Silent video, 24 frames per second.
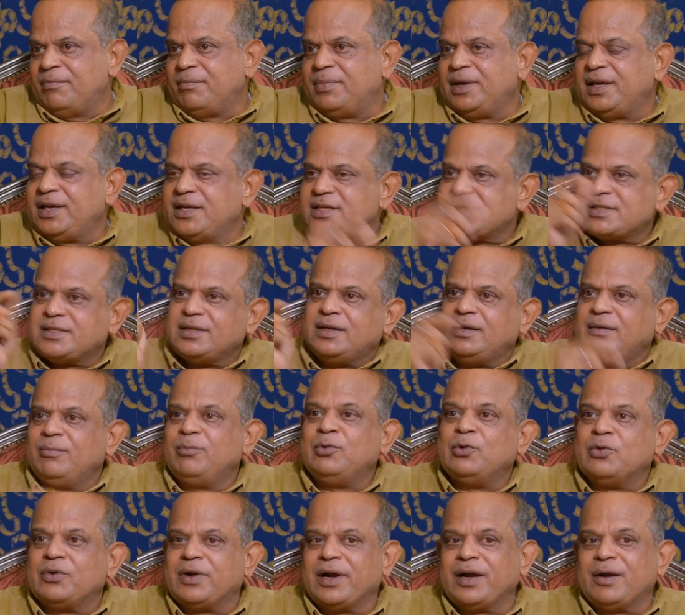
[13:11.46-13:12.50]
B is the
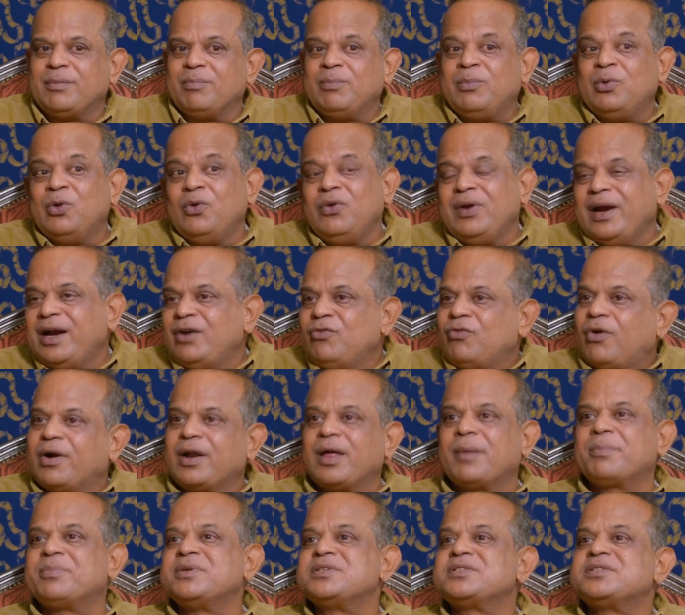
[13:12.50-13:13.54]
blue light. Blue light, what
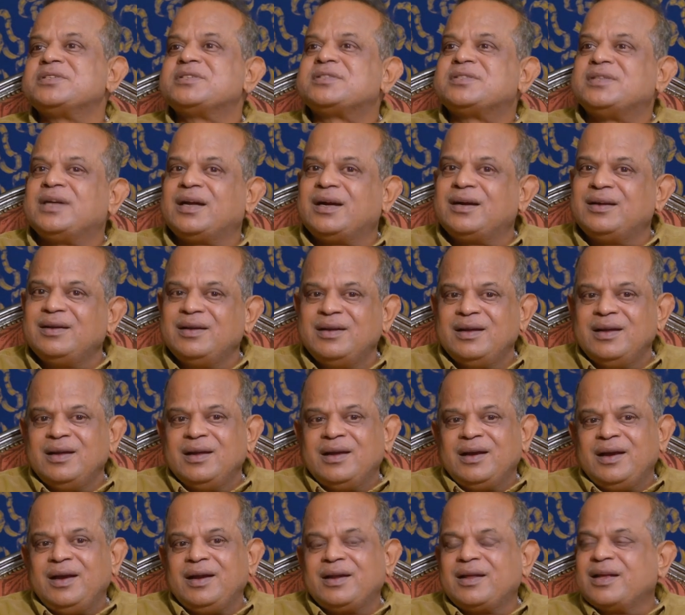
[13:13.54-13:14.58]
happens is that
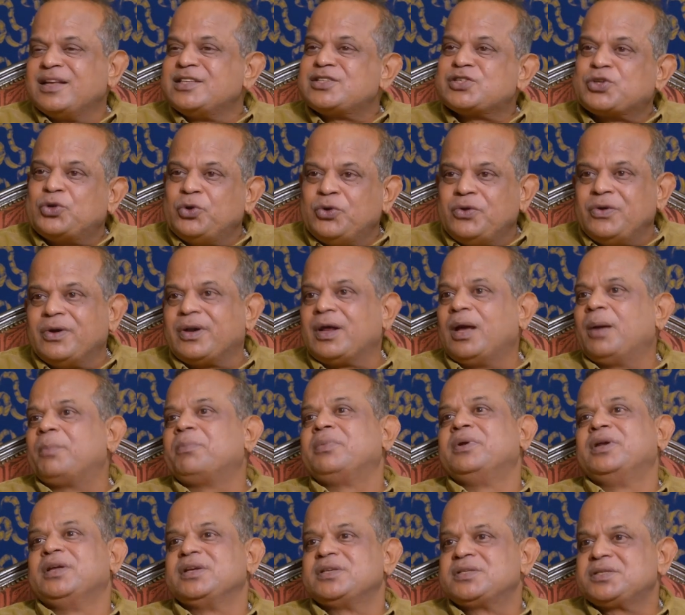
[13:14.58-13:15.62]
it can screw your
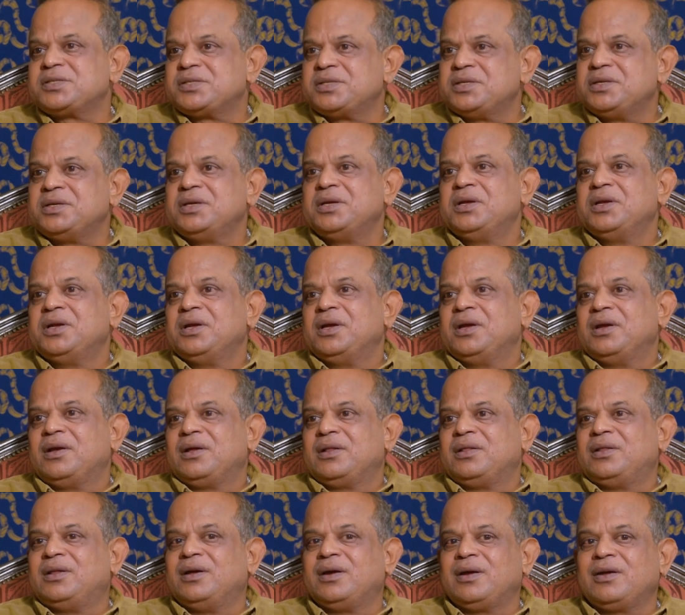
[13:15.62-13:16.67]
happiness.
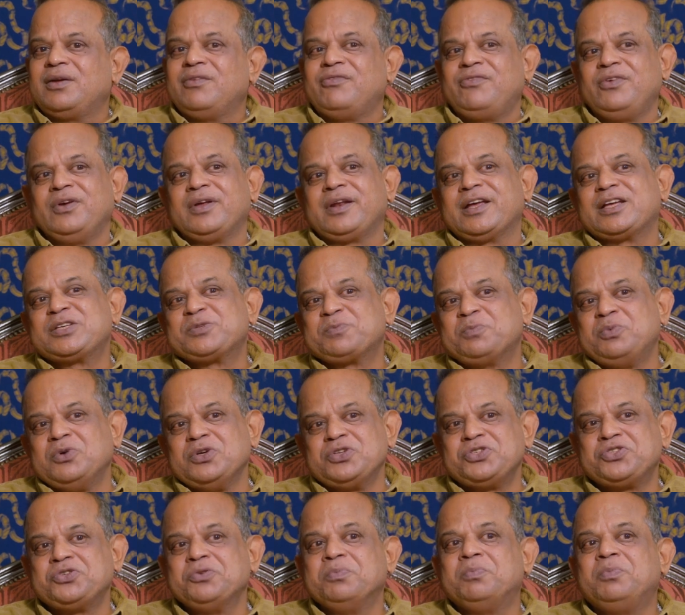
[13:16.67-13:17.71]
If you're
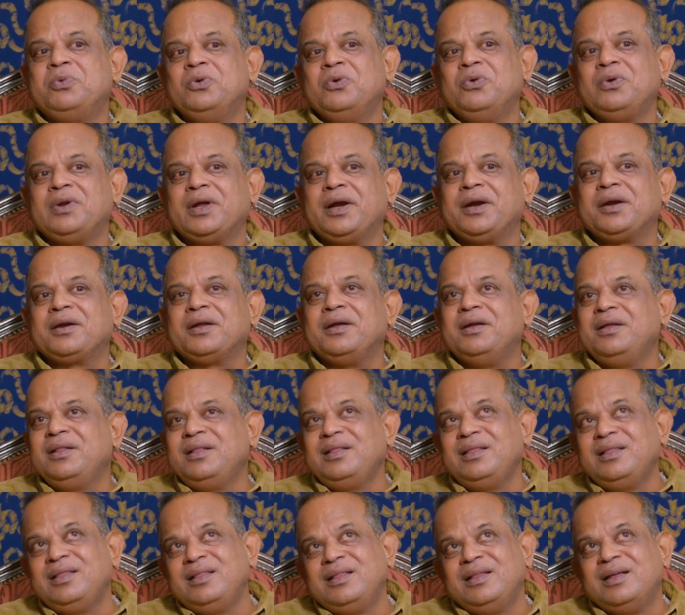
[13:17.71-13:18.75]
exposed to blue light
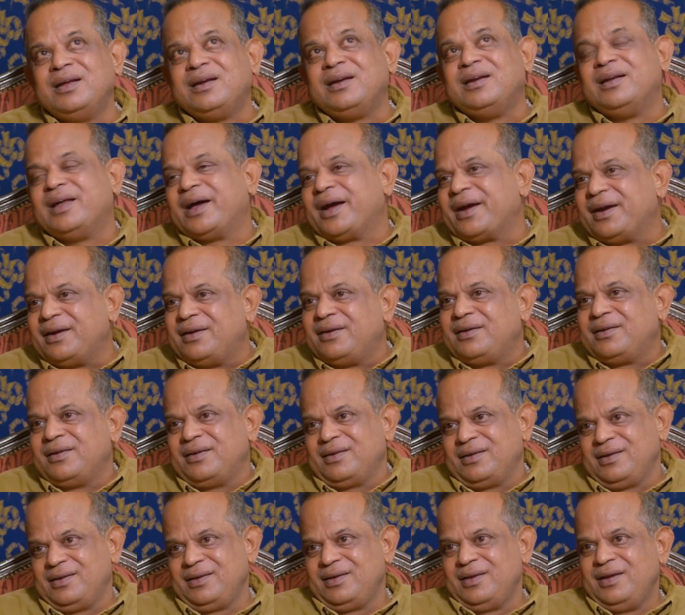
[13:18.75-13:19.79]
in the night,
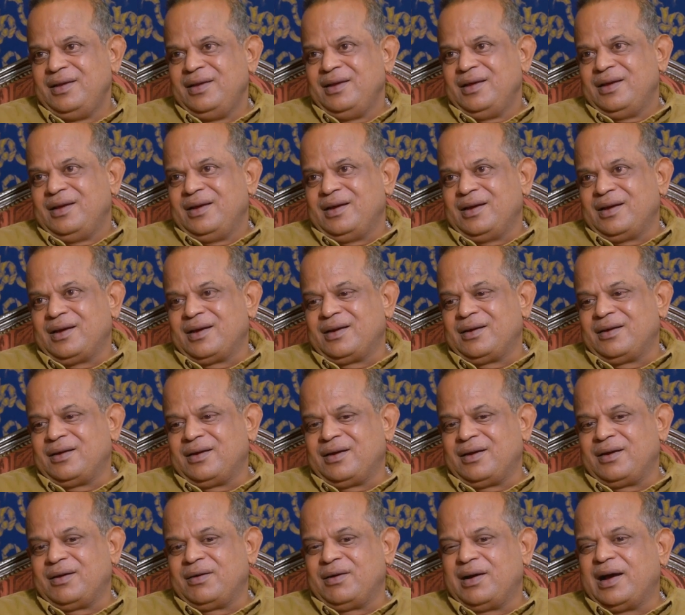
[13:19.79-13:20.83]
and
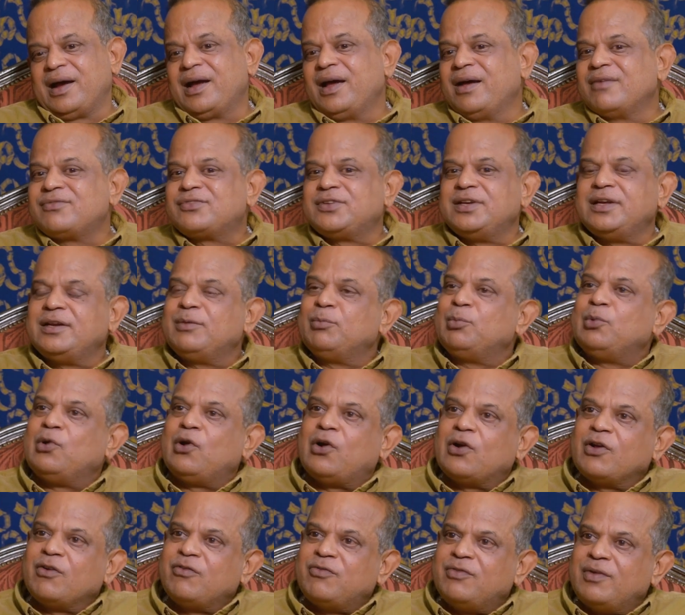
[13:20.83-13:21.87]
I have a
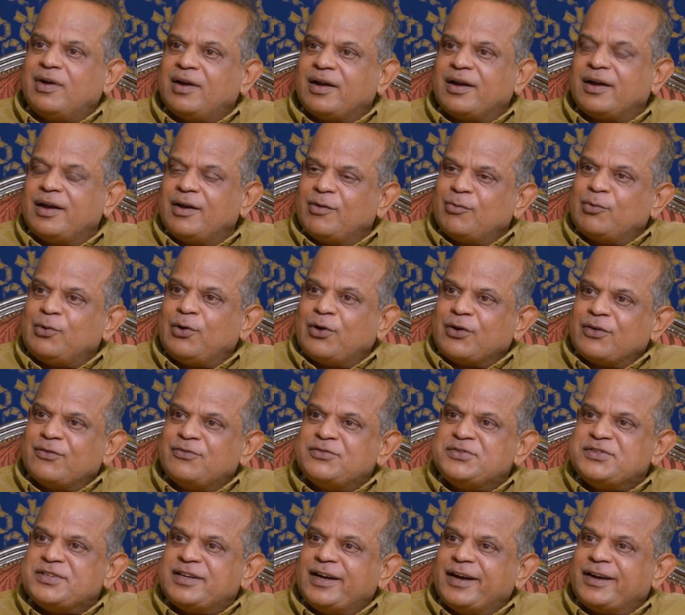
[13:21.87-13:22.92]
lot of
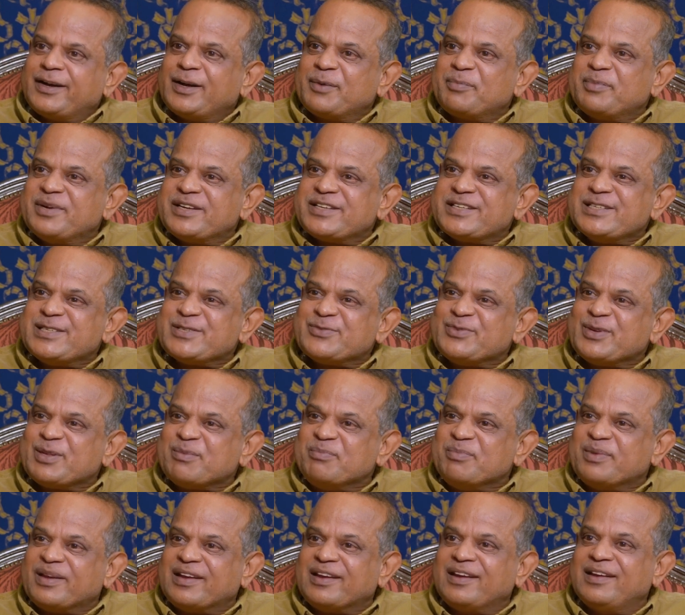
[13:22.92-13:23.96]
geriatric patients with
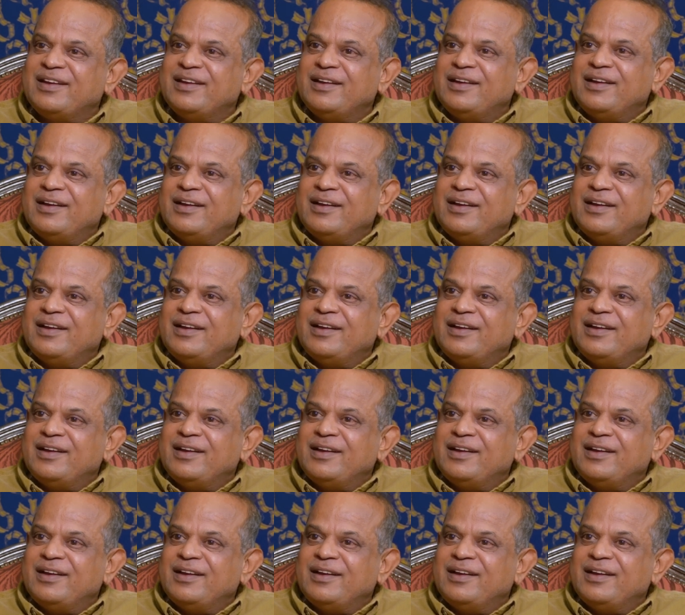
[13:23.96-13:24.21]
me.